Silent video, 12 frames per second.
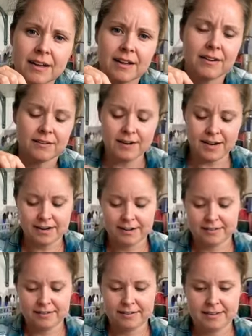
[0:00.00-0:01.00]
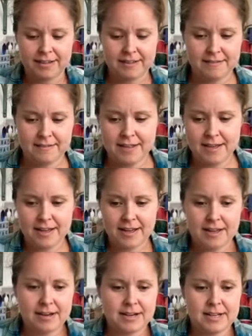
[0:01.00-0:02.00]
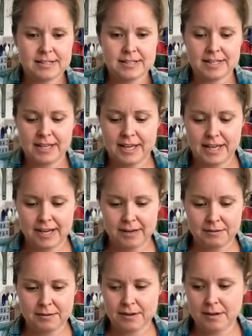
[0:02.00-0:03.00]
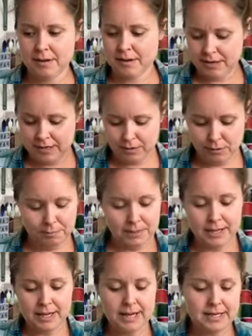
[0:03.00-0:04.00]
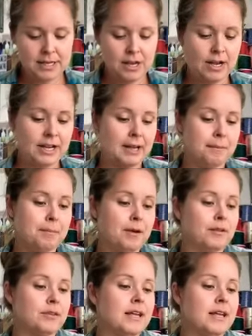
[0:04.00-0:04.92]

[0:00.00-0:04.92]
All right, and then let's get our little bead, get both